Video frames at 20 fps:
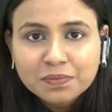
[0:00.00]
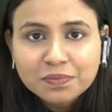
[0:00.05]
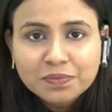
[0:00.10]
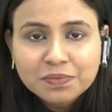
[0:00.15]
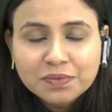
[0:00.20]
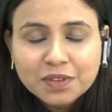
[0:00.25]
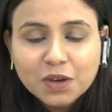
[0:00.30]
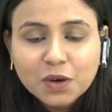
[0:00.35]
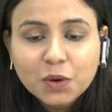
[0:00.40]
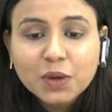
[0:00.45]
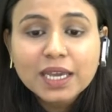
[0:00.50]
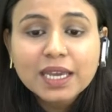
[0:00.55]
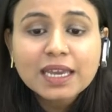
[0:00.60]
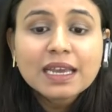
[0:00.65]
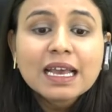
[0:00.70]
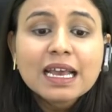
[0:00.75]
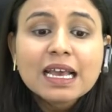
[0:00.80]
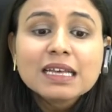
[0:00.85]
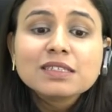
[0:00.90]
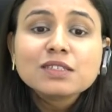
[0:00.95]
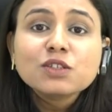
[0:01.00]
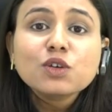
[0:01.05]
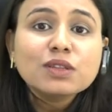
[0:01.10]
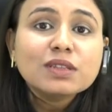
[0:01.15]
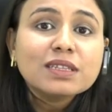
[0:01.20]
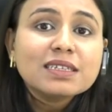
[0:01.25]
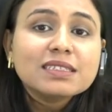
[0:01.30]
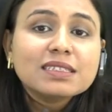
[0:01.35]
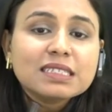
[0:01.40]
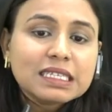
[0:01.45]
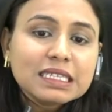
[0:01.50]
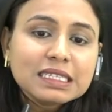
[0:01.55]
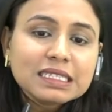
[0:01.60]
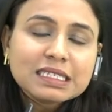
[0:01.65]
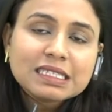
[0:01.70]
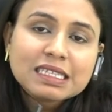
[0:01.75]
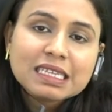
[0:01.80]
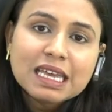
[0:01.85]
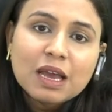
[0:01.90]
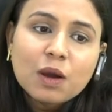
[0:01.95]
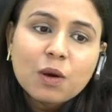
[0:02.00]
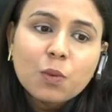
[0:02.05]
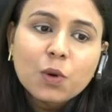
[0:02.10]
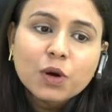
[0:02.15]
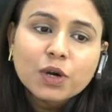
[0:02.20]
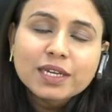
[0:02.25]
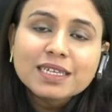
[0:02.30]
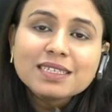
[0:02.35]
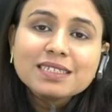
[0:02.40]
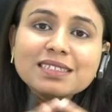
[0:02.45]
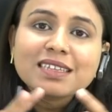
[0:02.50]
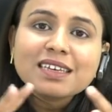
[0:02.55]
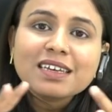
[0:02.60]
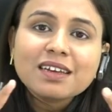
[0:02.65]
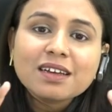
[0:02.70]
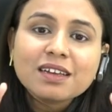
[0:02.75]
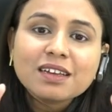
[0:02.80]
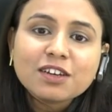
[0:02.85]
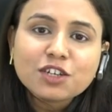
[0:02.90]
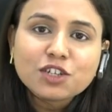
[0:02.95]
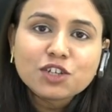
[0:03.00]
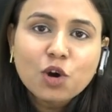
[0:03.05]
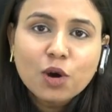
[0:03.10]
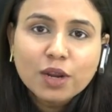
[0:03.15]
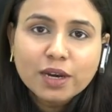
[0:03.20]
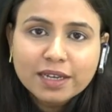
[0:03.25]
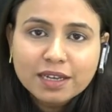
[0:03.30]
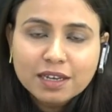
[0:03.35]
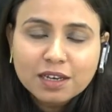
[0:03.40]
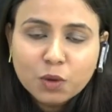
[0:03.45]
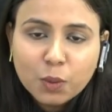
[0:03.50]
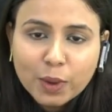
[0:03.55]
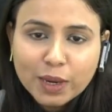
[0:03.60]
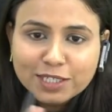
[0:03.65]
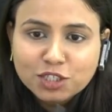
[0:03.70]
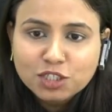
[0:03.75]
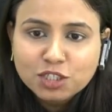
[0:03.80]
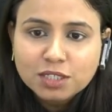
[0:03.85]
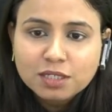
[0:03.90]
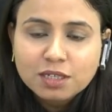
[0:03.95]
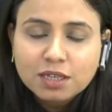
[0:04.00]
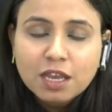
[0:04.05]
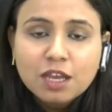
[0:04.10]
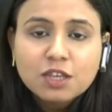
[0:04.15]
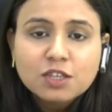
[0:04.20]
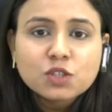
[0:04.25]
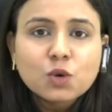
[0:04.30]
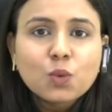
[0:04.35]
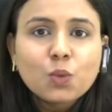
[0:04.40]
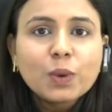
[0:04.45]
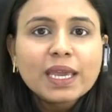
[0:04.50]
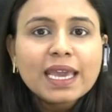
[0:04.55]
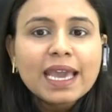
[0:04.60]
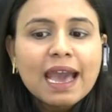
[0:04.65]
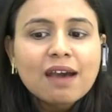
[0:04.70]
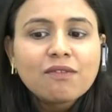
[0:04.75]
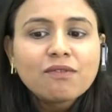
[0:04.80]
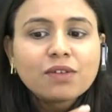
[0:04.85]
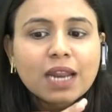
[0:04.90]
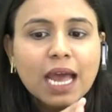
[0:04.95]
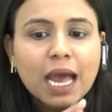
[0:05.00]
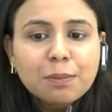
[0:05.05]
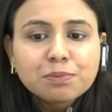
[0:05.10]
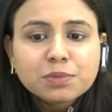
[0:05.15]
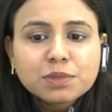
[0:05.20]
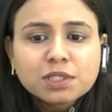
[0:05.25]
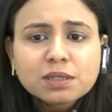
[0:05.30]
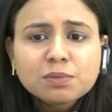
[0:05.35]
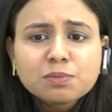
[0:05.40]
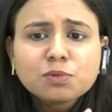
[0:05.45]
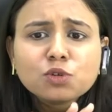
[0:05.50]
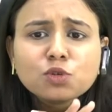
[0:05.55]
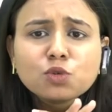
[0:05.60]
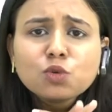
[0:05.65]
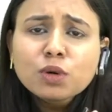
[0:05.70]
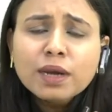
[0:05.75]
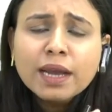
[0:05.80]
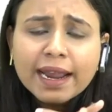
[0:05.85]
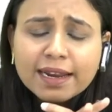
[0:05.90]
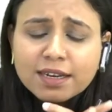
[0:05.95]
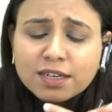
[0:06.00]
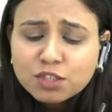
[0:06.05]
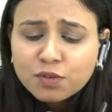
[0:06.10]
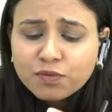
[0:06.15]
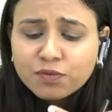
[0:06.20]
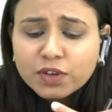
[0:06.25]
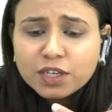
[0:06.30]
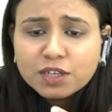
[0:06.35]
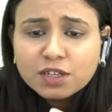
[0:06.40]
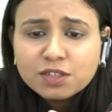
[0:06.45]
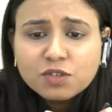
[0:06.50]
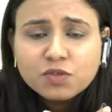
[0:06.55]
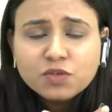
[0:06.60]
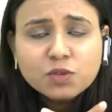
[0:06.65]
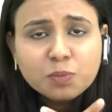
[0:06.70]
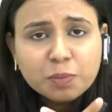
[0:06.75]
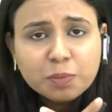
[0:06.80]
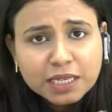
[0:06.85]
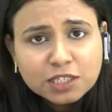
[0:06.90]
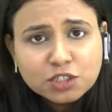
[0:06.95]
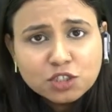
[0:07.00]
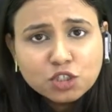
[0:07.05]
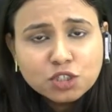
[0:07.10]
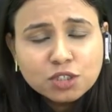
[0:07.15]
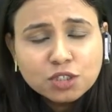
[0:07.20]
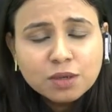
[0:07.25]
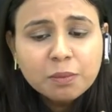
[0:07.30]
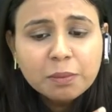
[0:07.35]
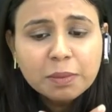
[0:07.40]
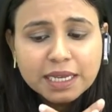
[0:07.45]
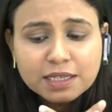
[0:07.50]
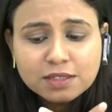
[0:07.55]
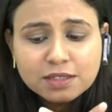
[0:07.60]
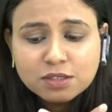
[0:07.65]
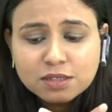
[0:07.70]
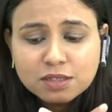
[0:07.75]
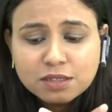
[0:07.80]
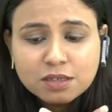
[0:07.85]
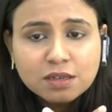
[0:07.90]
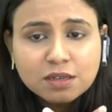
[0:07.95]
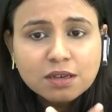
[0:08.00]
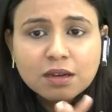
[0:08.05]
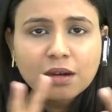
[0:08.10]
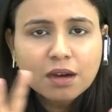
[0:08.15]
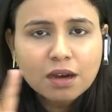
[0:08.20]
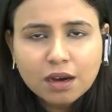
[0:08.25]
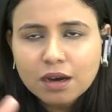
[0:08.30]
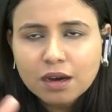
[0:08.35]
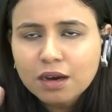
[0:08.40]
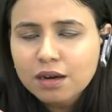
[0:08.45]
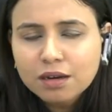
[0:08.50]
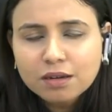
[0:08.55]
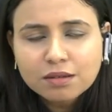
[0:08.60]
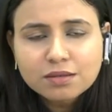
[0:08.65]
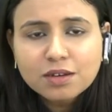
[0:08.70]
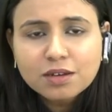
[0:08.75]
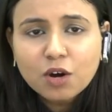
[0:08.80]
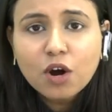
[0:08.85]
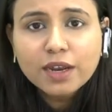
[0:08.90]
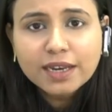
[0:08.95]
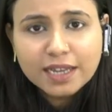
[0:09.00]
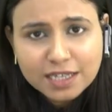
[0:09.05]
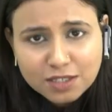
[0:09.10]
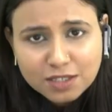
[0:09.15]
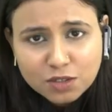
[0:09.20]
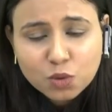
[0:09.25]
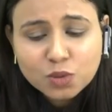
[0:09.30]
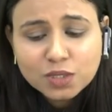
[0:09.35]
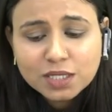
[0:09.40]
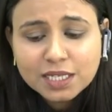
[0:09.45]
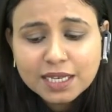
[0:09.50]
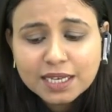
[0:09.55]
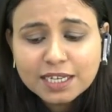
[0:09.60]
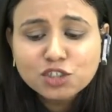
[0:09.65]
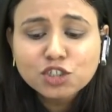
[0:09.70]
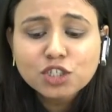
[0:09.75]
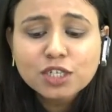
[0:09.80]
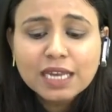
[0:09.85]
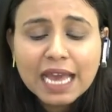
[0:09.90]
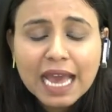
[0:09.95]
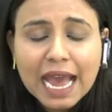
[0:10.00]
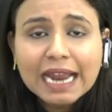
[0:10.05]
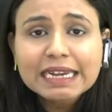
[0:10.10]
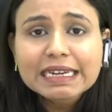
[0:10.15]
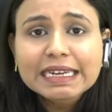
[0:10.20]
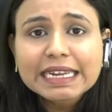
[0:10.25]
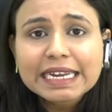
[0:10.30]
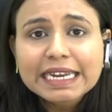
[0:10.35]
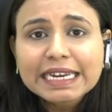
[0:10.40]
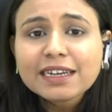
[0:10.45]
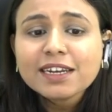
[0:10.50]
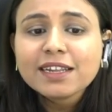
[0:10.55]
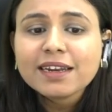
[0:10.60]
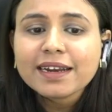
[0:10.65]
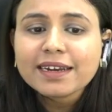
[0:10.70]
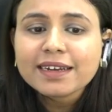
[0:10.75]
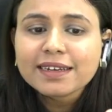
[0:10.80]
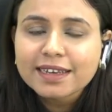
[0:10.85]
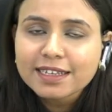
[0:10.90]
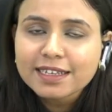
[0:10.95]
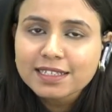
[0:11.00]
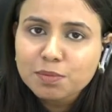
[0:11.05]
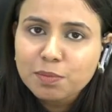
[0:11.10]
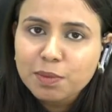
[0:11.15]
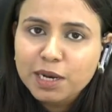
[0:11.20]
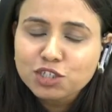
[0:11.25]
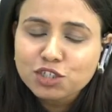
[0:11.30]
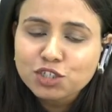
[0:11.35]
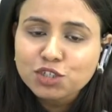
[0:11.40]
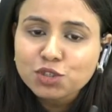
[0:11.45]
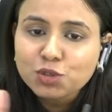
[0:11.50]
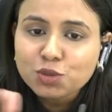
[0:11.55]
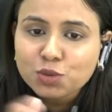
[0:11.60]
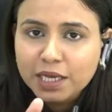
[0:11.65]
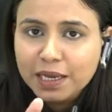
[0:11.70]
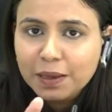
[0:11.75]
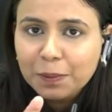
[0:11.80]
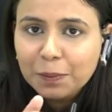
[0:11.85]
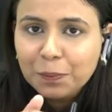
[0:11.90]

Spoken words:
Okay, so this is what is rhetorical question. So we have wrapped up two kinds of figures of speech based on association and indirect expression today.